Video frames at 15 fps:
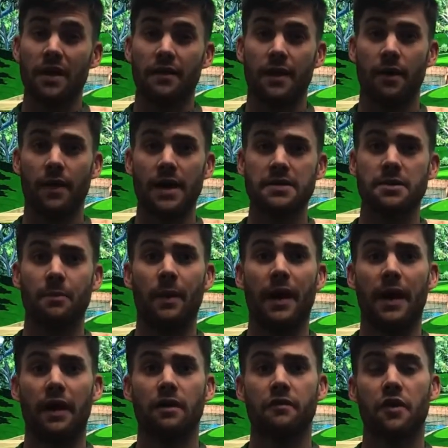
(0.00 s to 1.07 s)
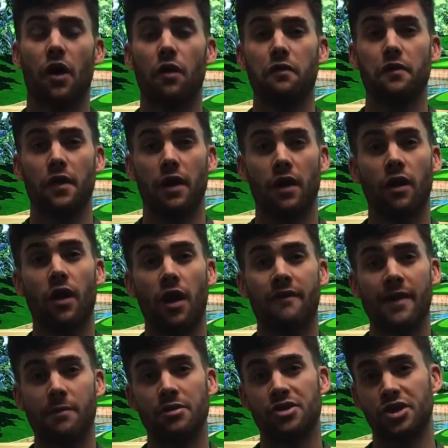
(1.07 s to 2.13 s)
Now that's a part of golf that a lot
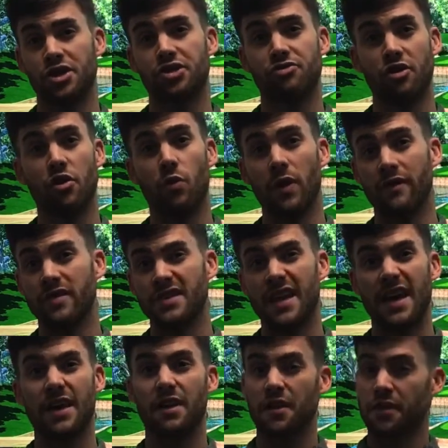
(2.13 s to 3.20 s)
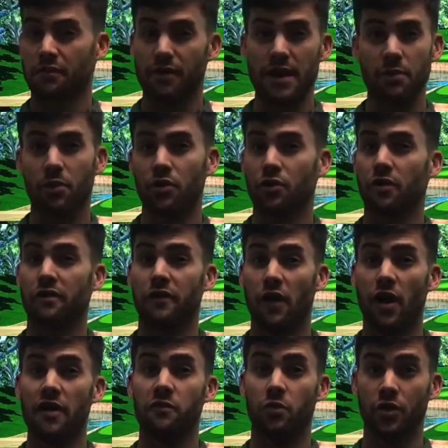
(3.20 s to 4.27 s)
of amateurs struggle with, is hitting a 3-wood or a
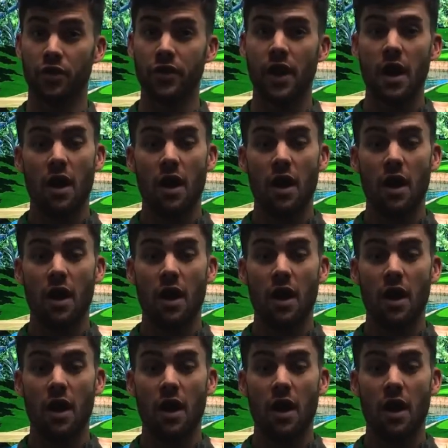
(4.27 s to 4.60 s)
5-wood